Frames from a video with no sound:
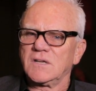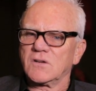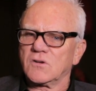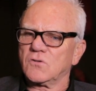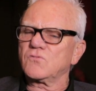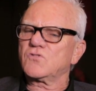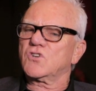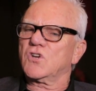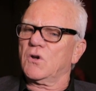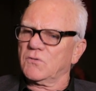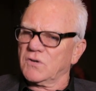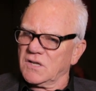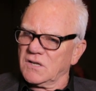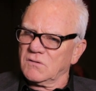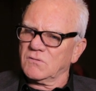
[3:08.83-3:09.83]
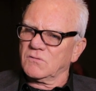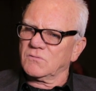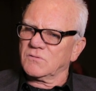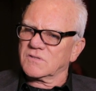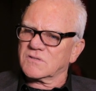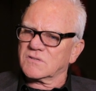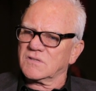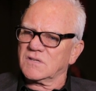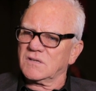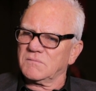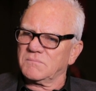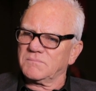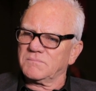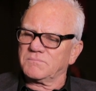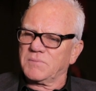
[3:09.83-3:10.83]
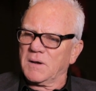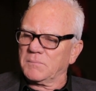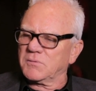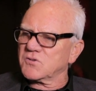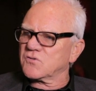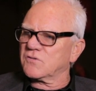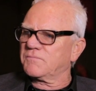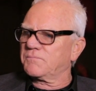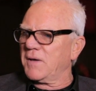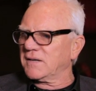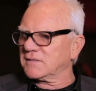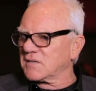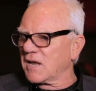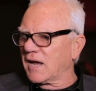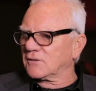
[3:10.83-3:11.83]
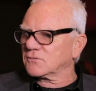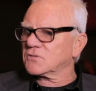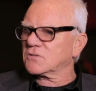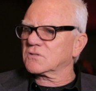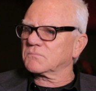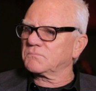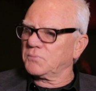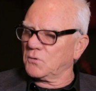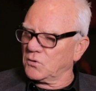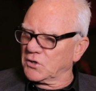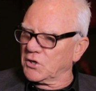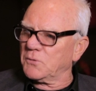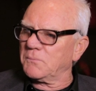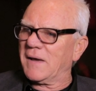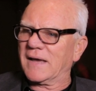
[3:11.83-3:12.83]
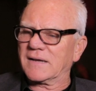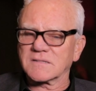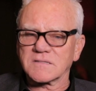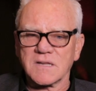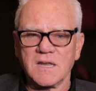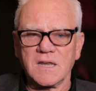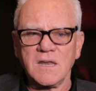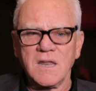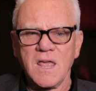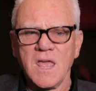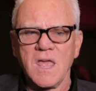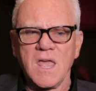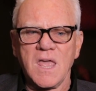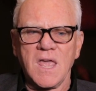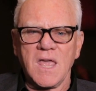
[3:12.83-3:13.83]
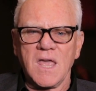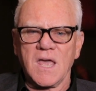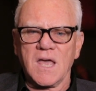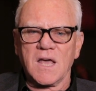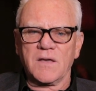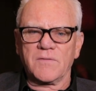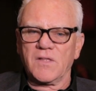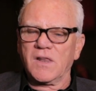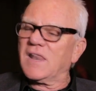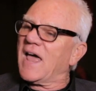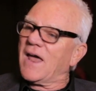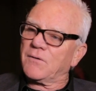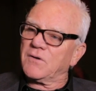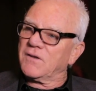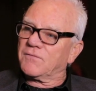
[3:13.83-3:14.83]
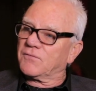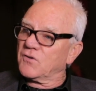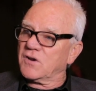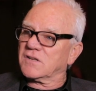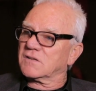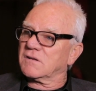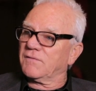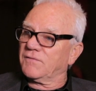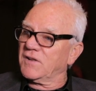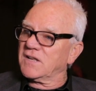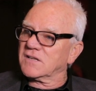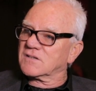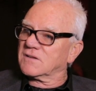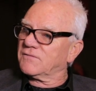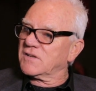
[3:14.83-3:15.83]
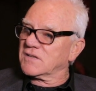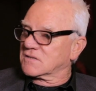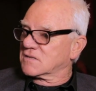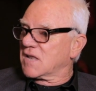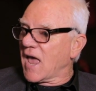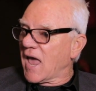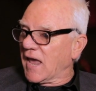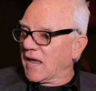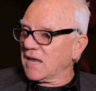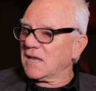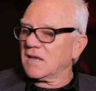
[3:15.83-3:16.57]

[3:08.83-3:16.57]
Guccione, who is the publisher of Penthouse, porno magazine, the Larry Flint of his day.